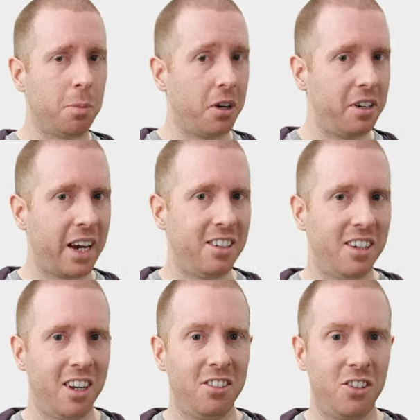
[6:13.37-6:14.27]
about
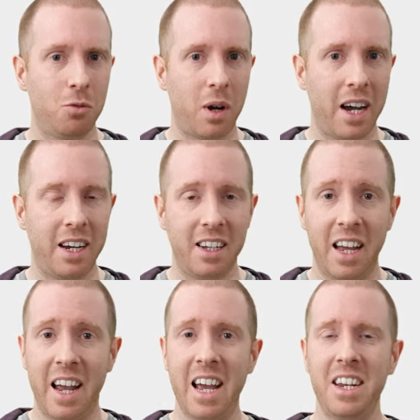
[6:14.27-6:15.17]
nineteen inches wide.
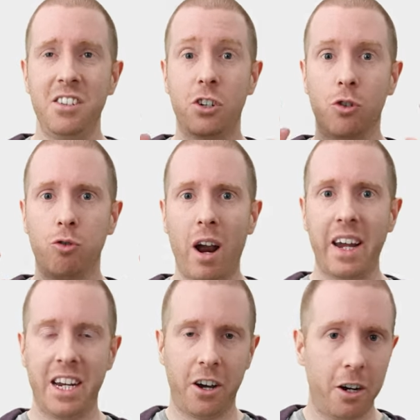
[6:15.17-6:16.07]
It is
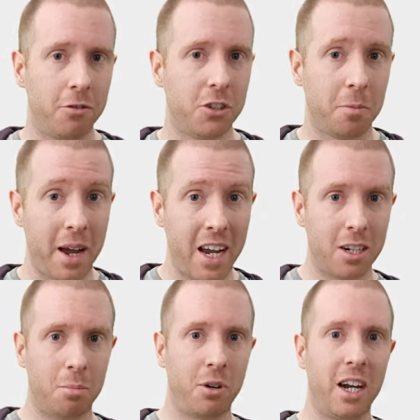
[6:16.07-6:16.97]
crying out for some
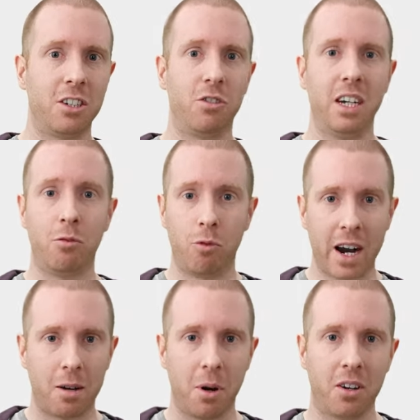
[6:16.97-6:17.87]
enterprise-grade
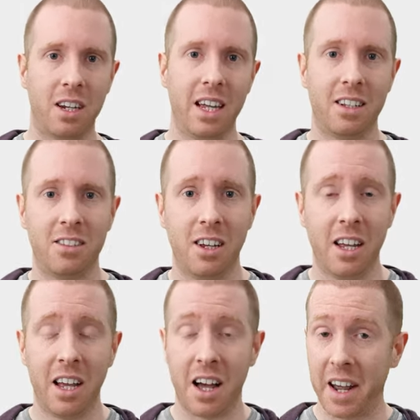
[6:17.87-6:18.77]
rack mount kit,
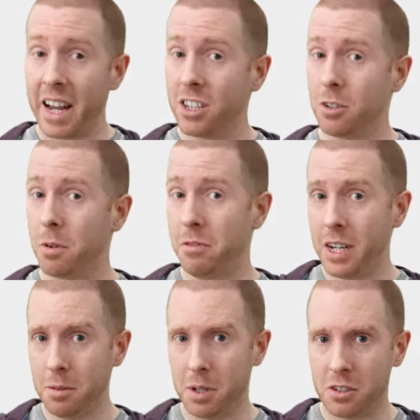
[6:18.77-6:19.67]
and I had some
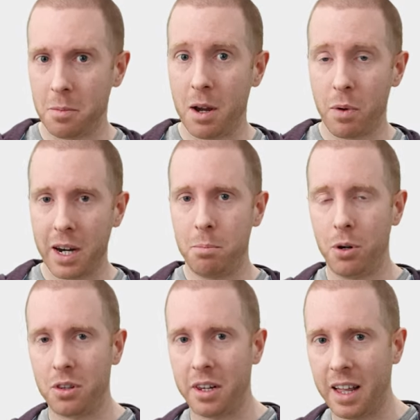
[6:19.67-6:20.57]
available to me when I
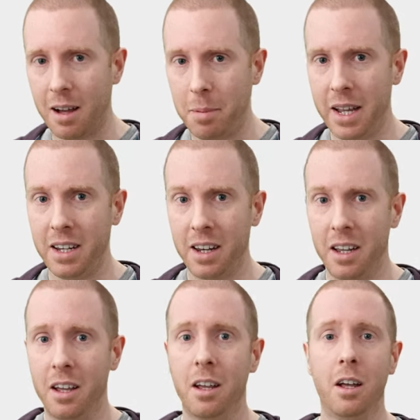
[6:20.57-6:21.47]
put the lab in.
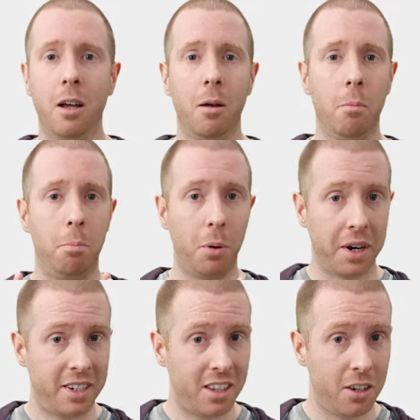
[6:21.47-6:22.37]
But
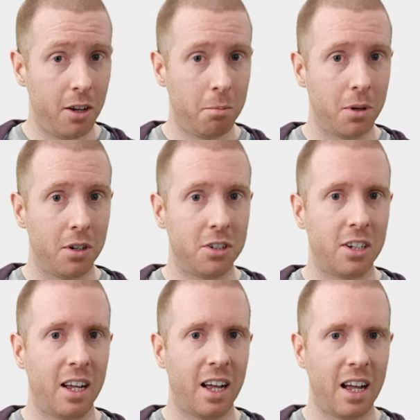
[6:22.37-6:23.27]
I did the numbers,
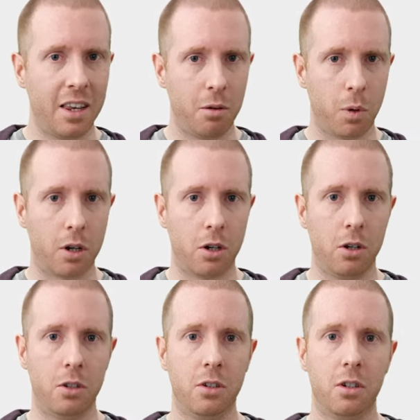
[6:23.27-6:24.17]
and they weren't
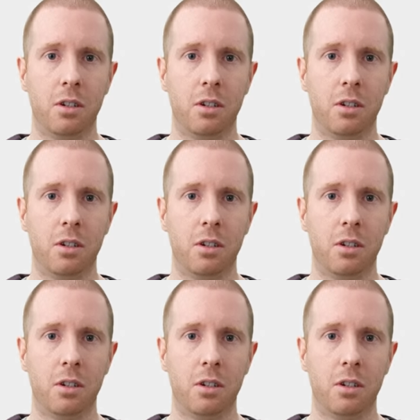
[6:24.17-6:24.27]
good.